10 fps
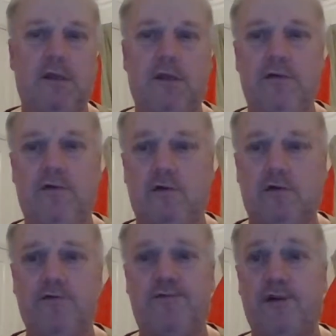They're all
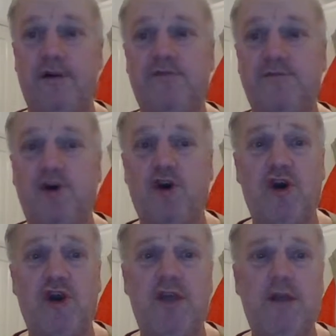good friends of
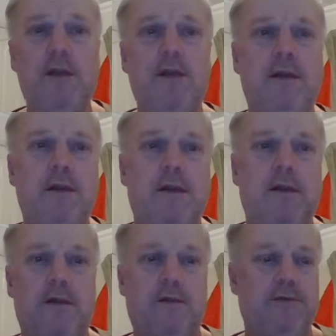mine.
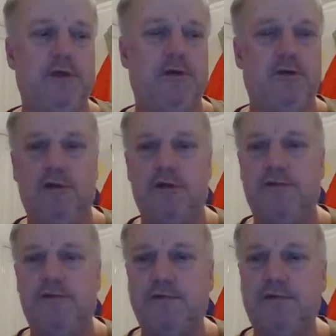Are we all on
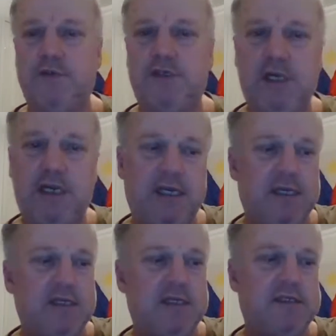the shout out
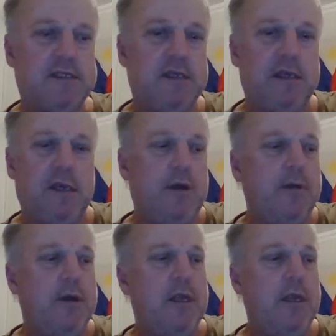list?
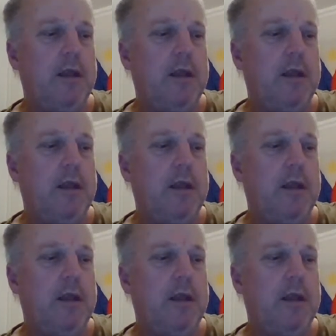But